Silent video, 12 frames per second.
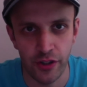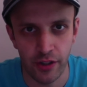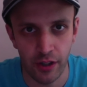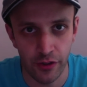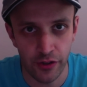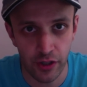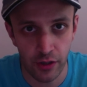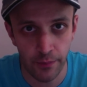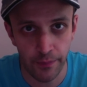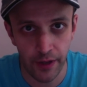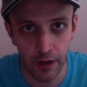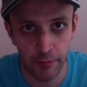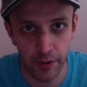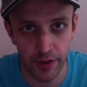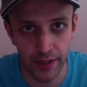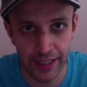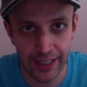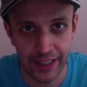console. I'll put
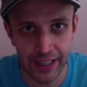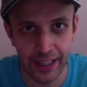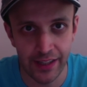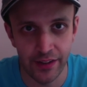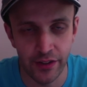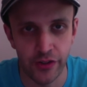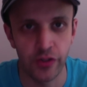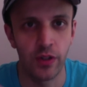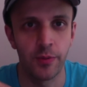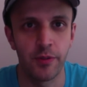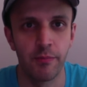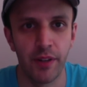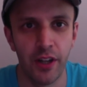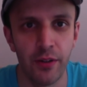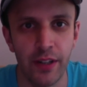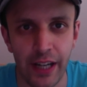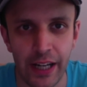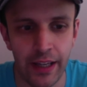the link in the description below,
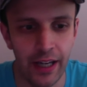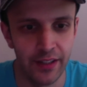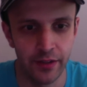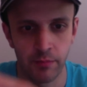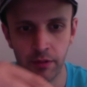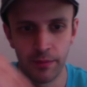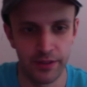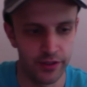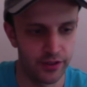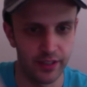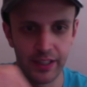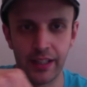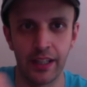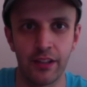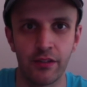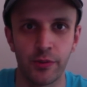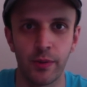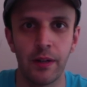okay? And you'll probably just see it
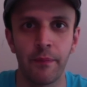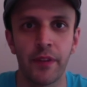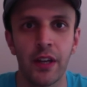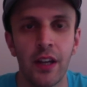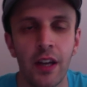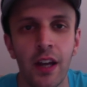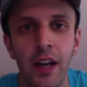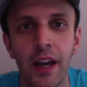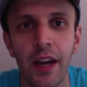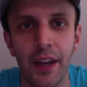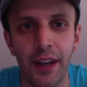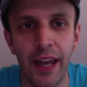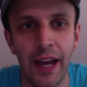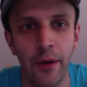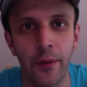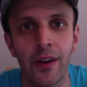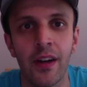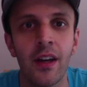here as well. Now,
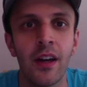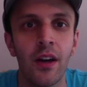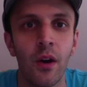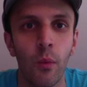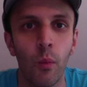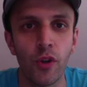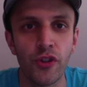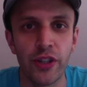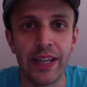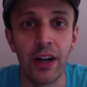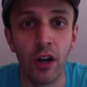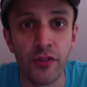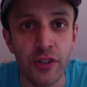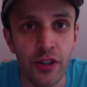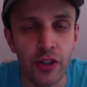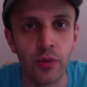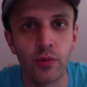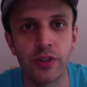once you get onto the
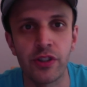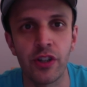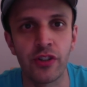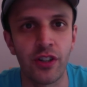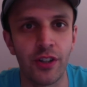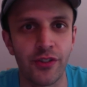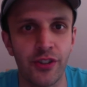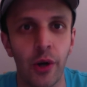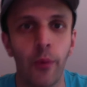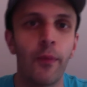Google Search Console,